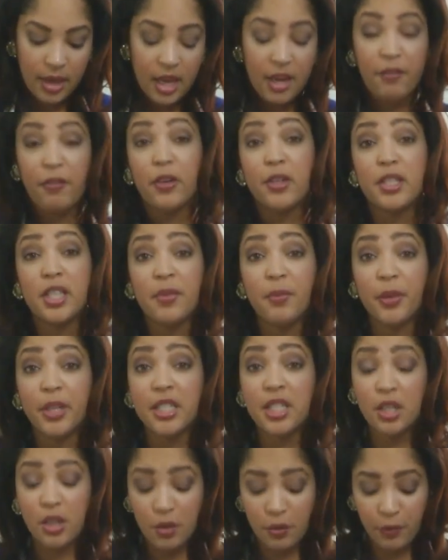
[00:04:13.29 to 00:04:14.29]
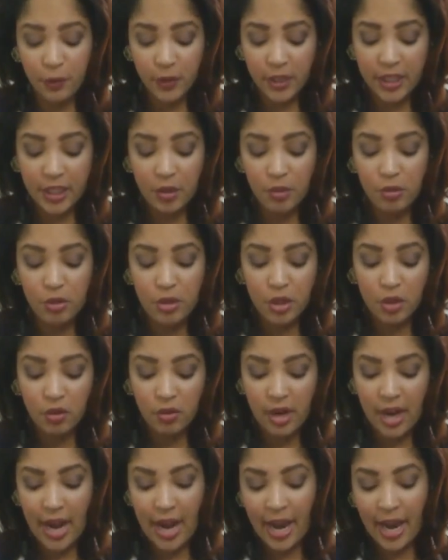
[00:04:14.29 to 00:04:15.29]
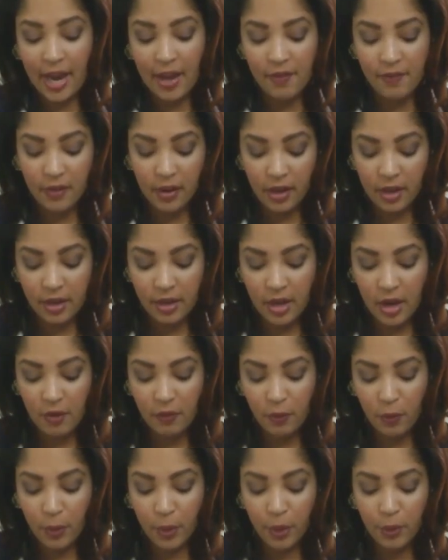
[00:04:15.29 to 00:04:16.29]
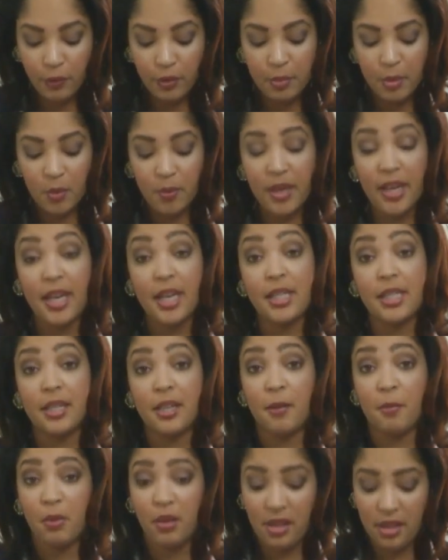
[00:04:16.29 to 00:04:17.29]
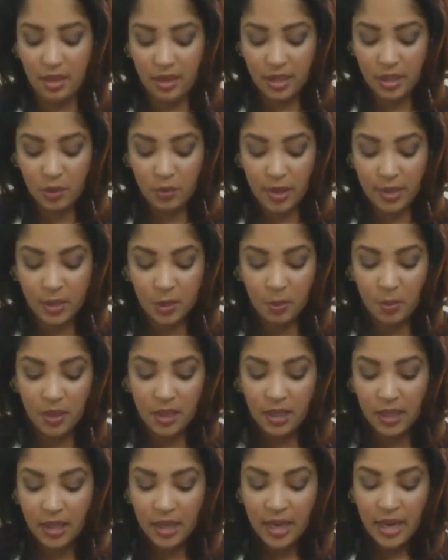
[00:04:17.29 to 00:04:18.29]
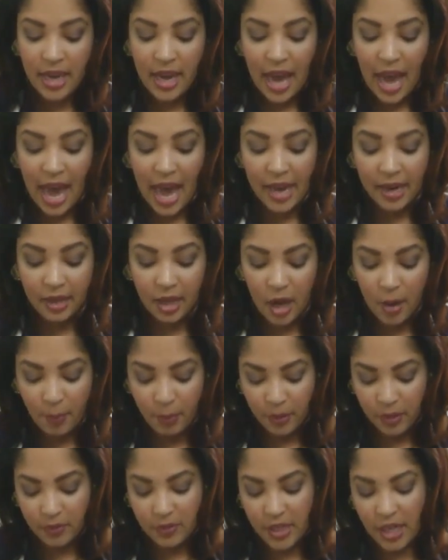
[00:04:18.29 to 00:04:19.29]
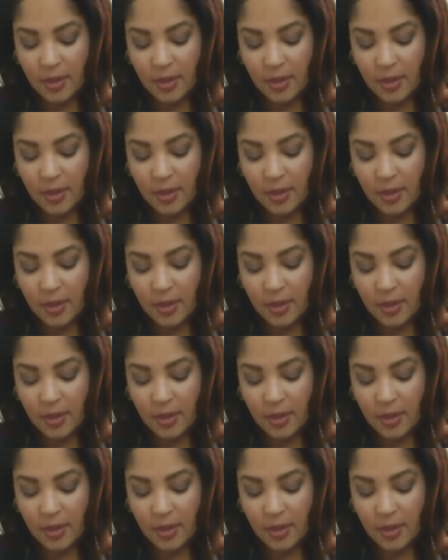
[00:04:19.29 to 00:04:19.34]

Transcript: If for some reason you feel like you don't have enough oil from your bacon to complete this recipe, add a couple of